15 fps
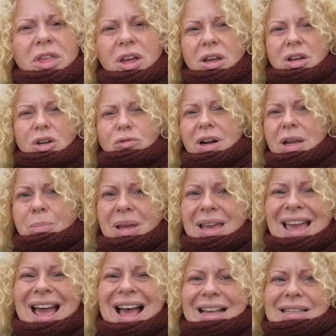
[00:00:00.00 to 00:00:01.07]
with her great
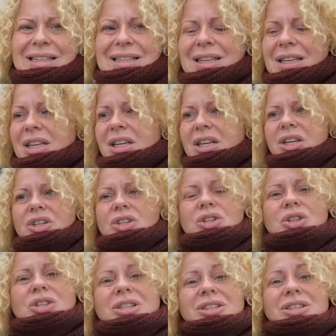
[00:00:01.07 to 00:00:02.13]
big ass
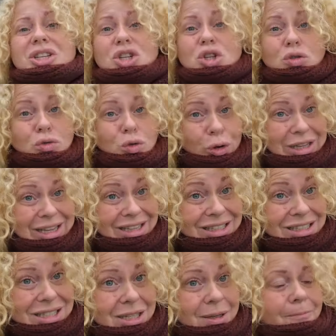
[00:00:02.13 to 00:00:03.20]
doesn't destroy
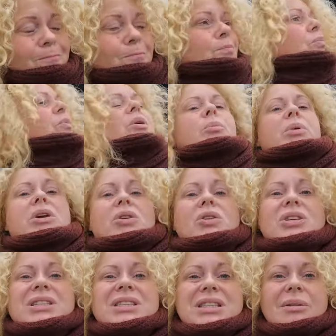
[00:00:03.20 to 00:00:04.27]
it
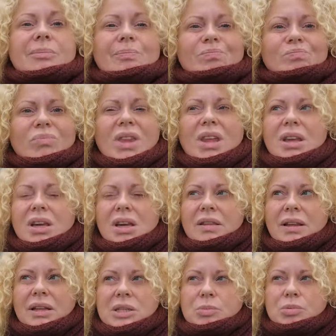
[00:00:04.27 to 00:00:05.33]
because
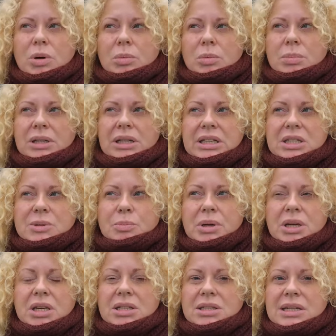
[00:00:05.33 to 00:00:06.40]
that's probably its
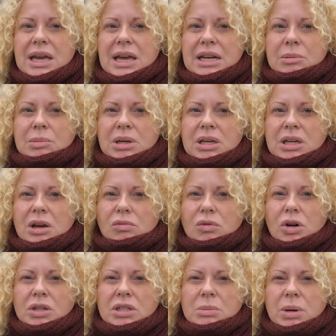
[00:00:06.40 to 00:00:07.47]
biggest enemy
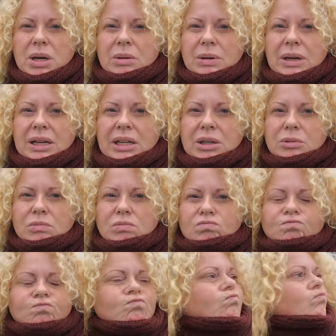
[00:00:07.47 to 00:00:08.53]
right about now.
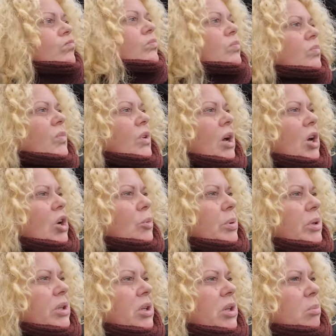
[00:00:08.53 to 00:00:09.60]

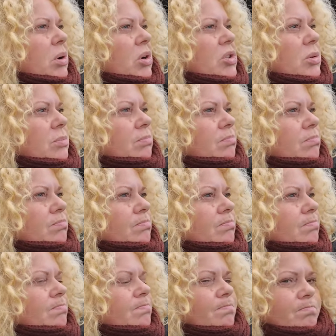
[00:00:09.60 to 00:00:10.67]
Open her bottom.
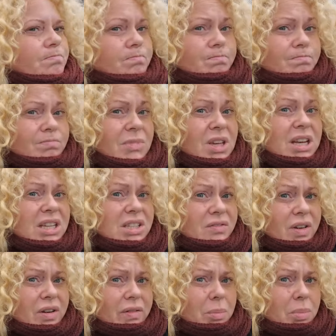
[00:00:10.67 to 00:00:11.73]
It is
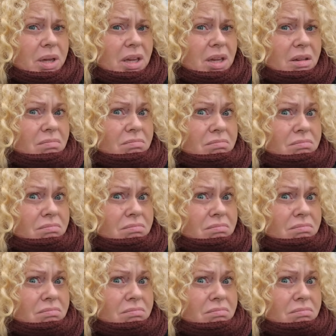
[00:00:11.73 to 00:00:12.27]
very big.